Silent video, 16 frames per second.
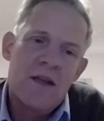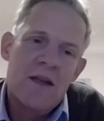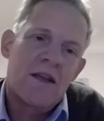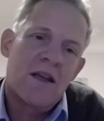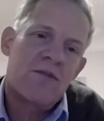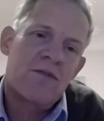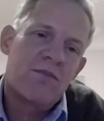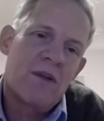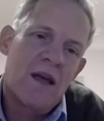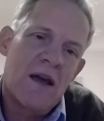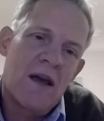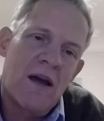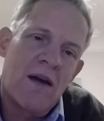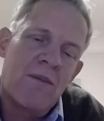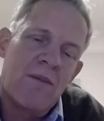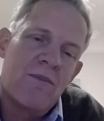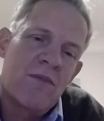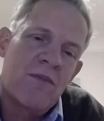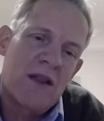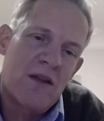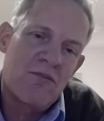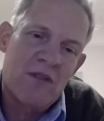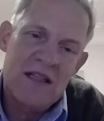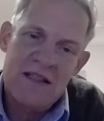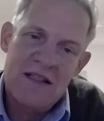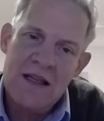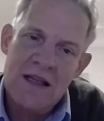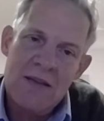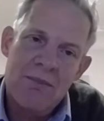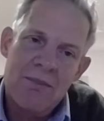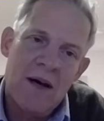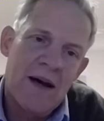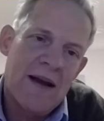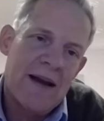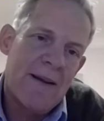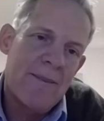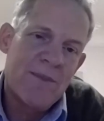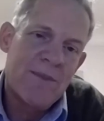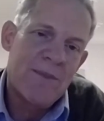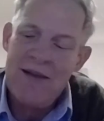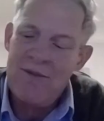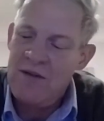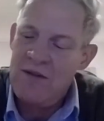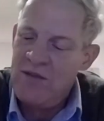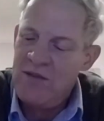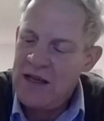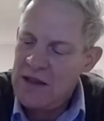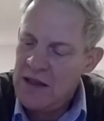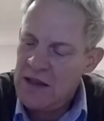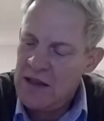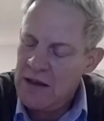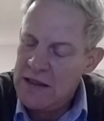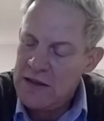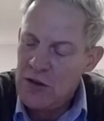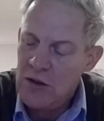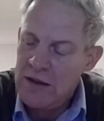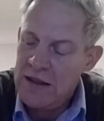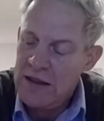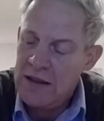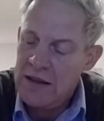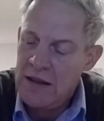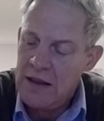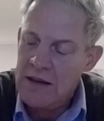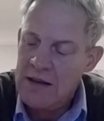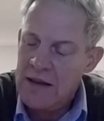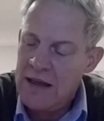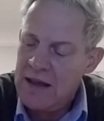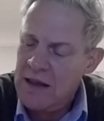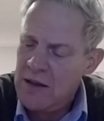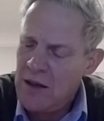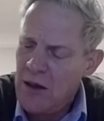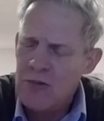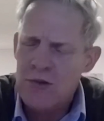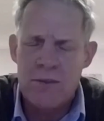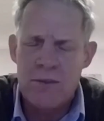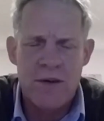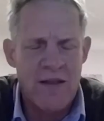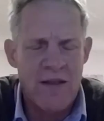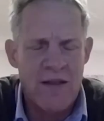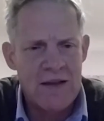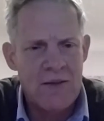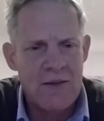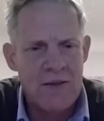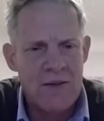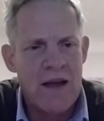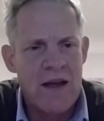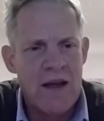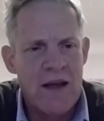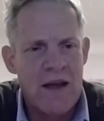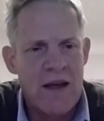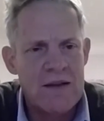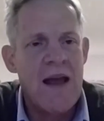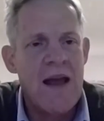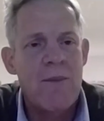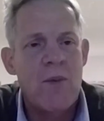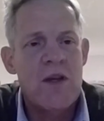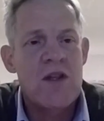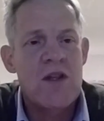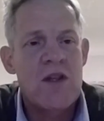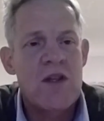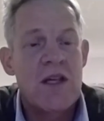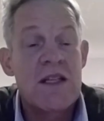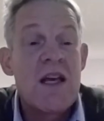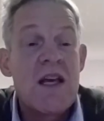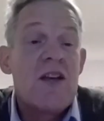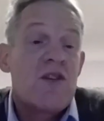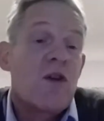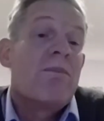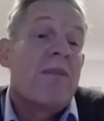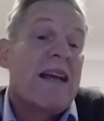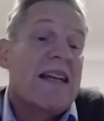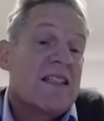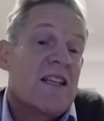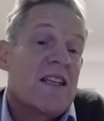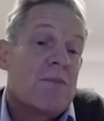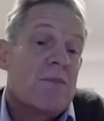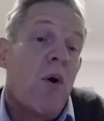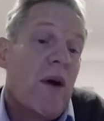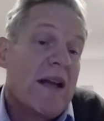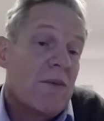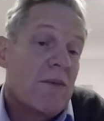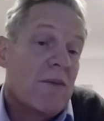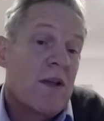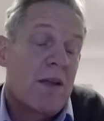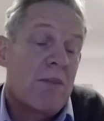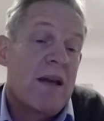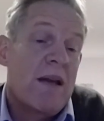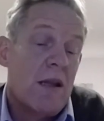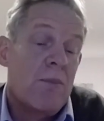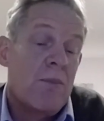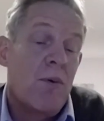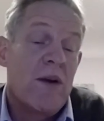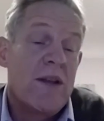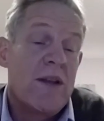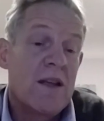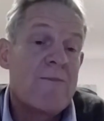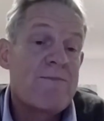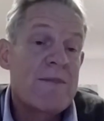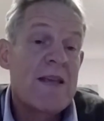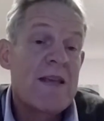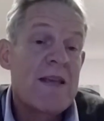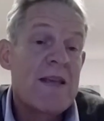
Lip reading: just written recently by David Victor and his colleague Danny Calderwood, I think is where to say his name, which is sort of makes this point. It makes the point that